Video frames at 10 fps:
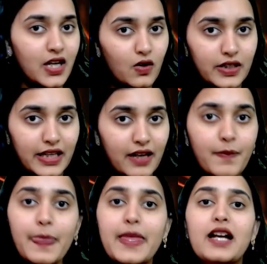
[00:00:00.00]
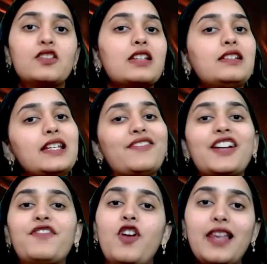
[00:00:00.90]
okay just leave
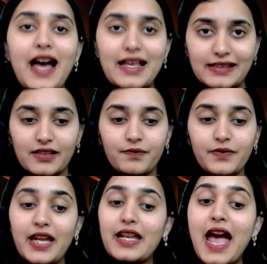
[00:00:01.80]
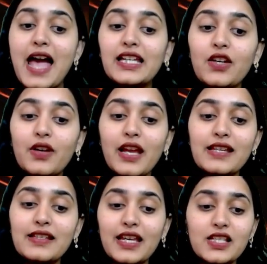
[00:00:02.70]
it for last and
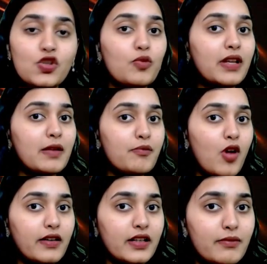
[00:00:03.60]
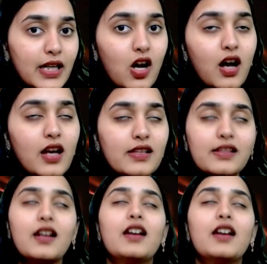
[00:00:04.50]
accuracy is super important because